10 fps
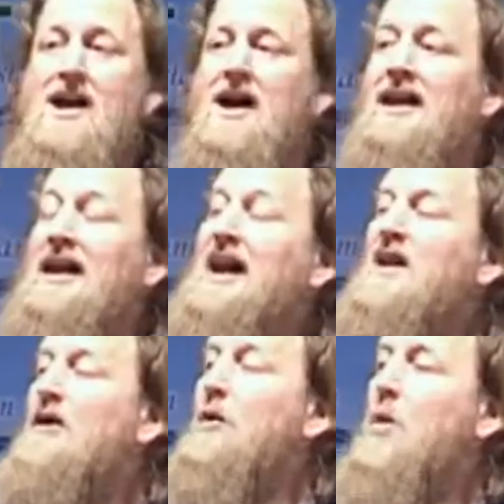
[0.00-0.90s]
And
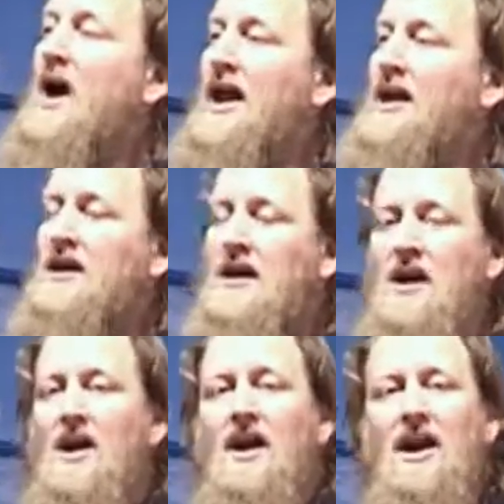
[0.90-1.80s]
even
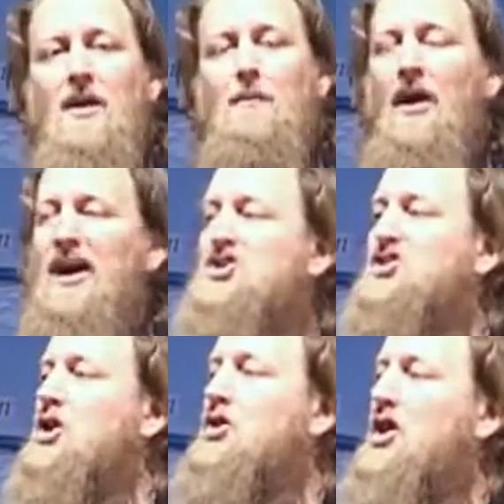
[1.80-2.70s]
when he breaks
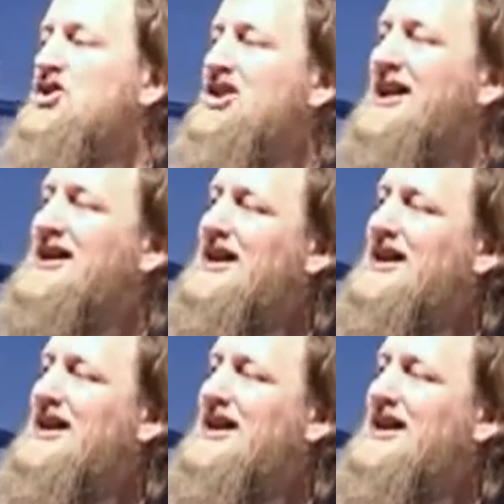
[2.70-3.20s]
the cross and